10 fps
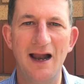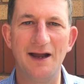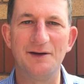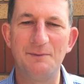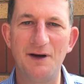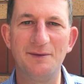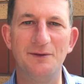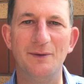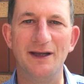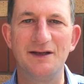And at
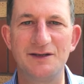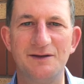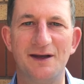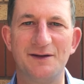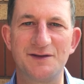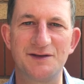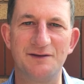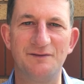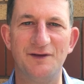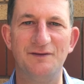Bible Week
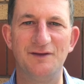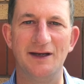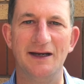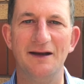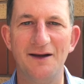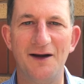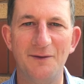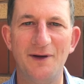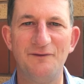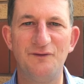2015, I
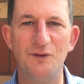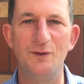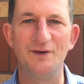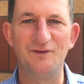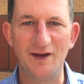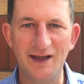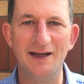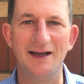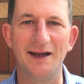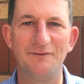went forward for
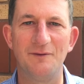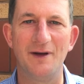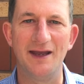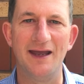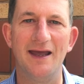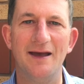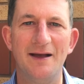healing for my ear.